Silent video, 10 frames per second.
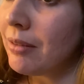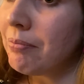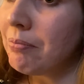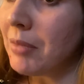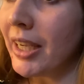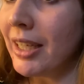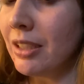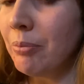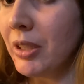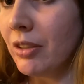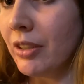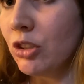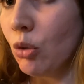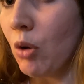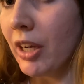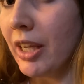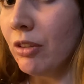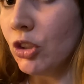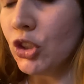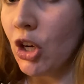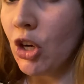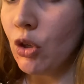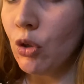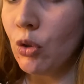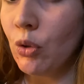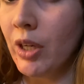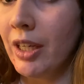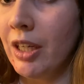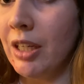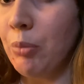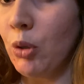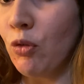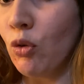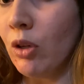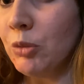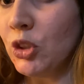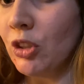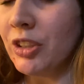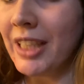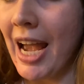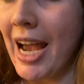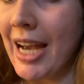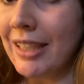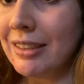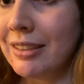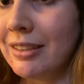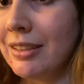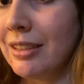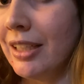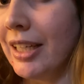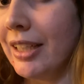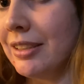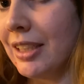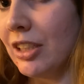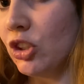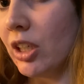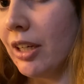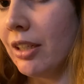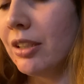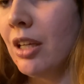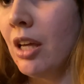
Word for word: my inability to walk heel to toe and perform certain tasks, etc.